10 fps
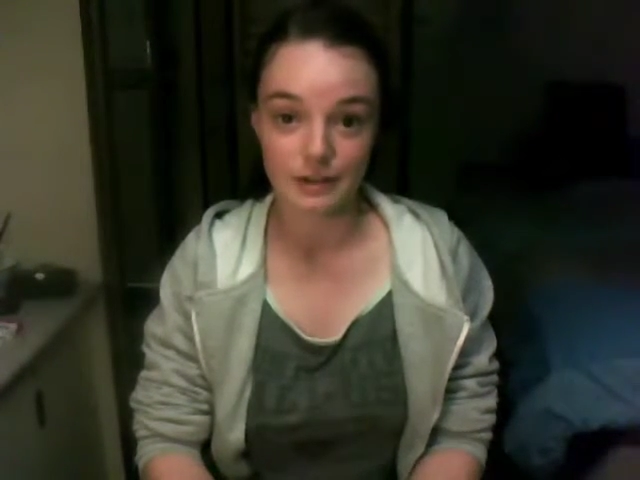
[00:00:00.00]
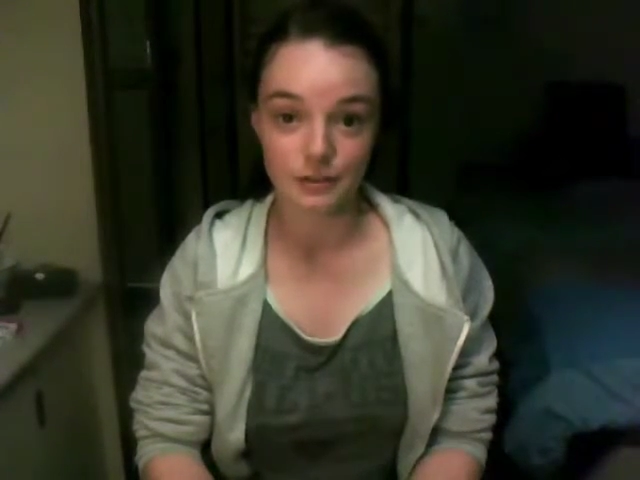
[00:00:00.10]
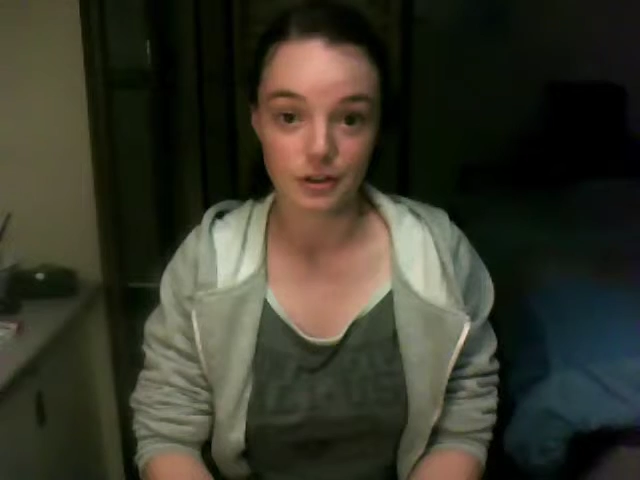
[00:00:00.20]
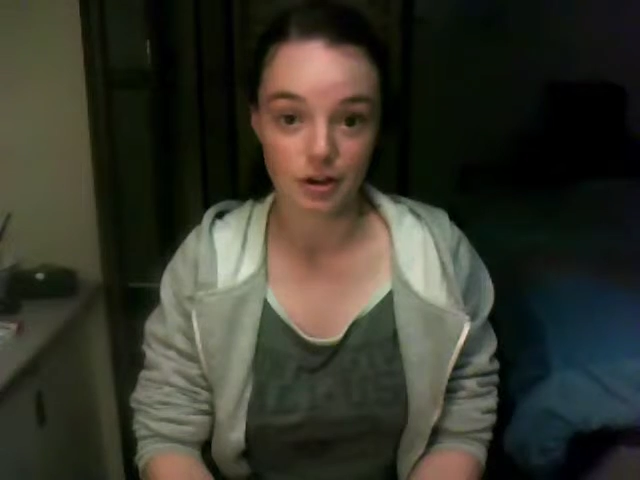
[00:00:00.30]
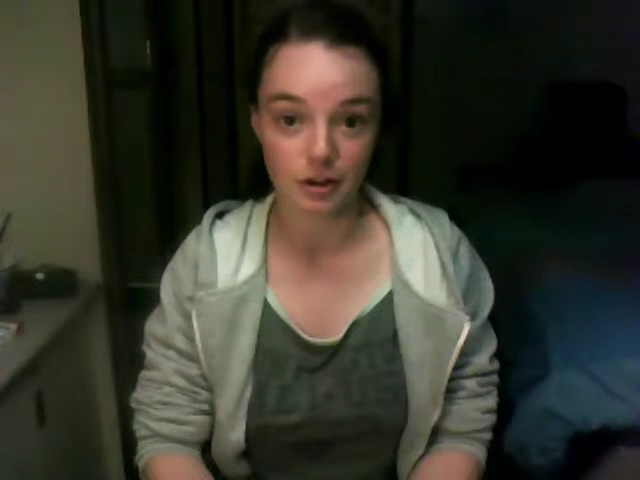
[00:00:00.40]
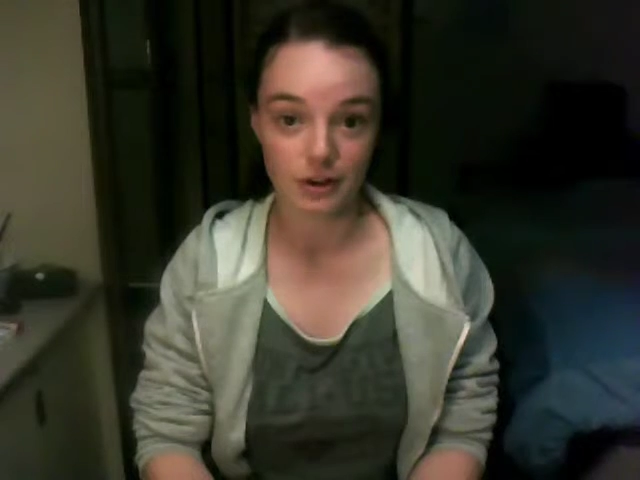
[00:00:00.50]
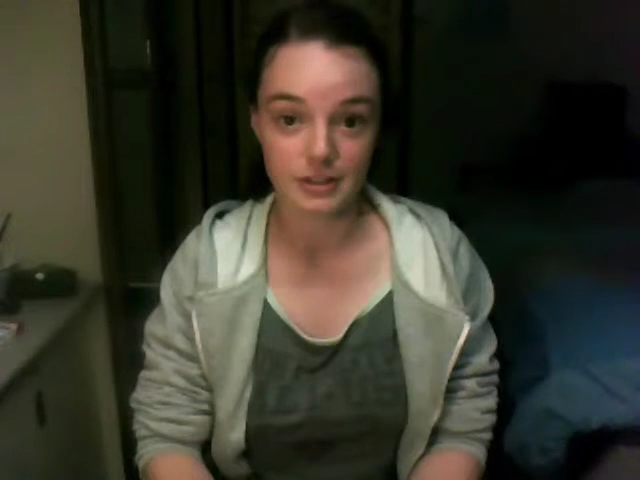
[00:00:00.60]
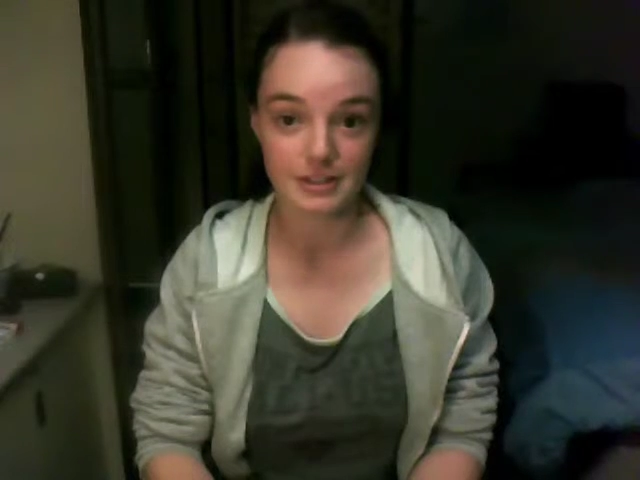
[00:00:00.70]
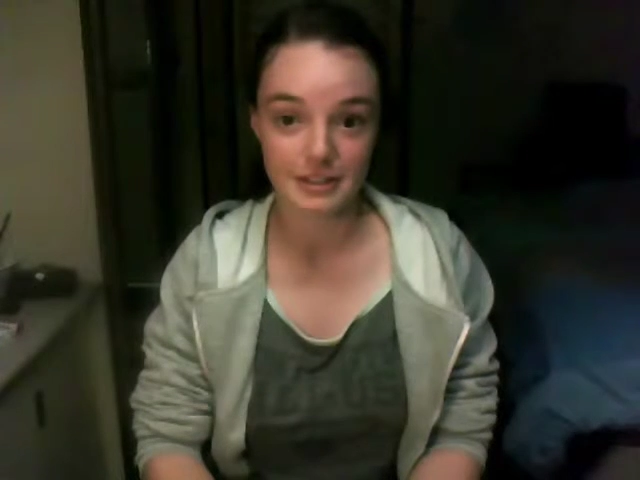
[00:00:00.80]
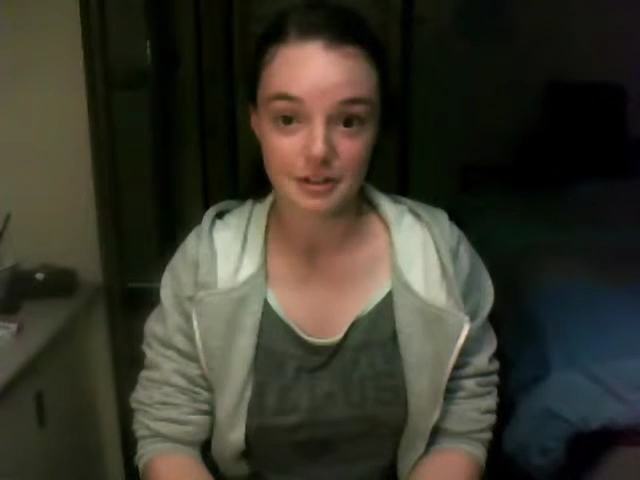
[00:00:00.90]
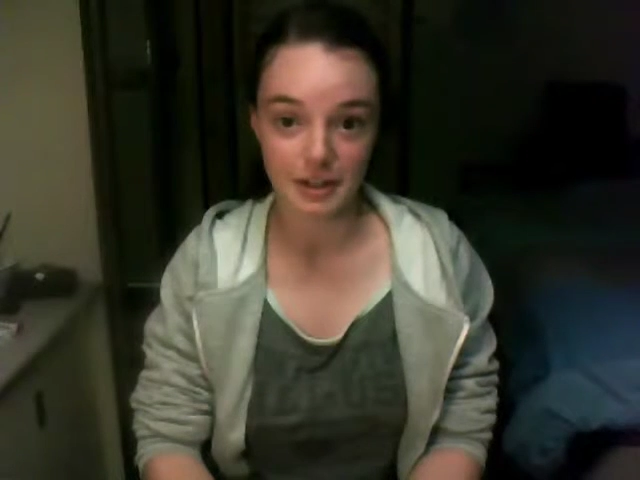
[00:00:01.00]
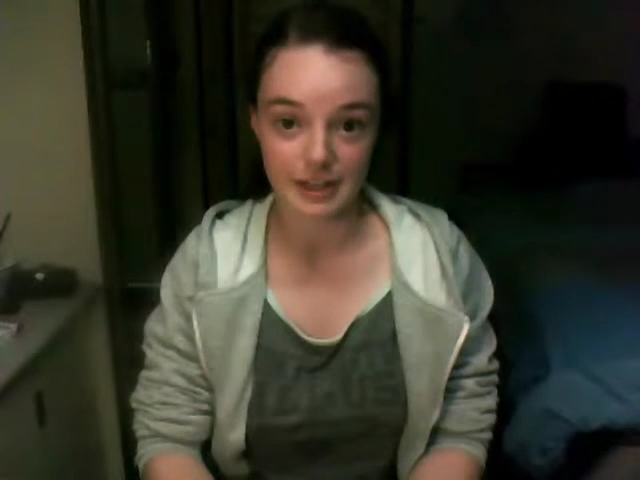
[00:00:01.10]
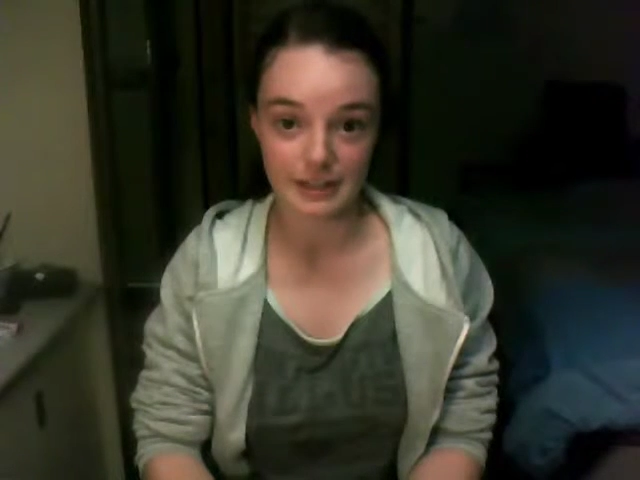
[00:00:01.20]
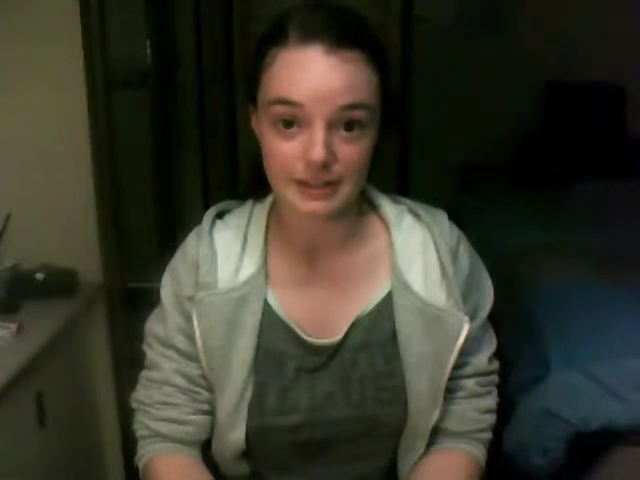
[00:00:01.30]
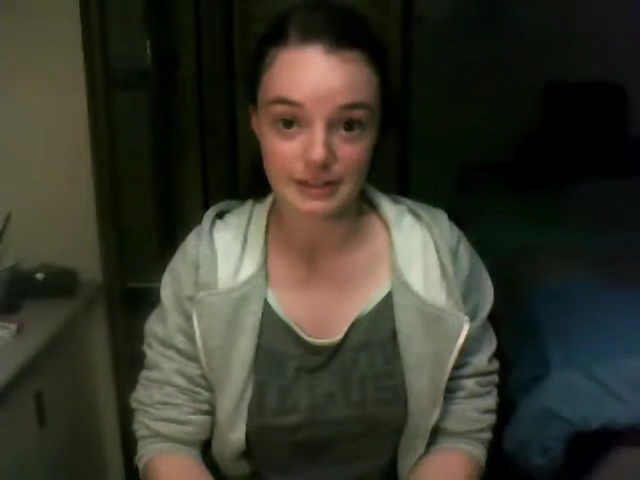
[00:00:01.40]
for cockroaches and
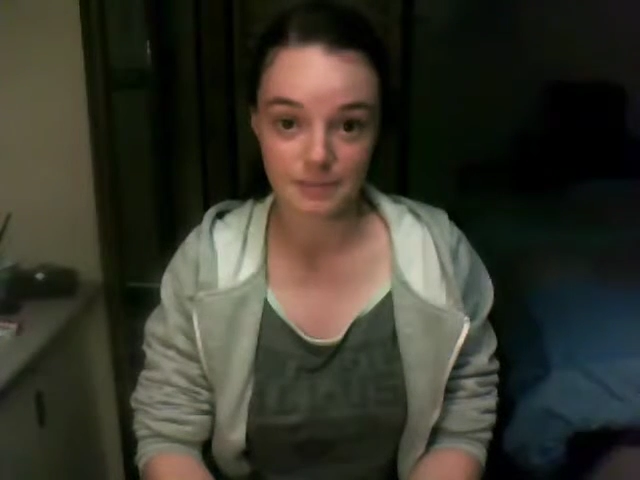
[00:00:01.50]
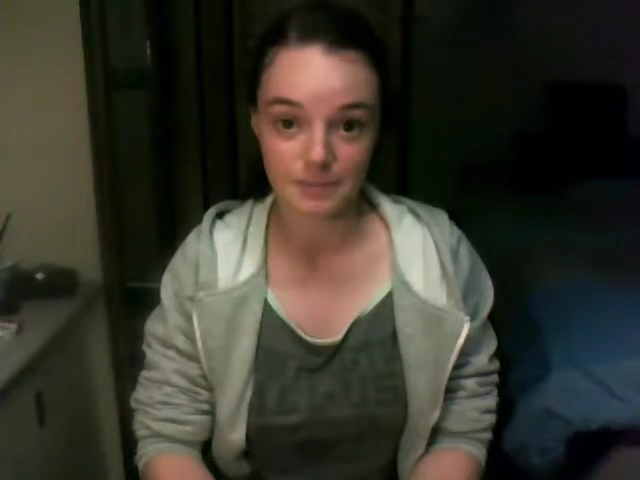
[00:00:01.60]
crickets.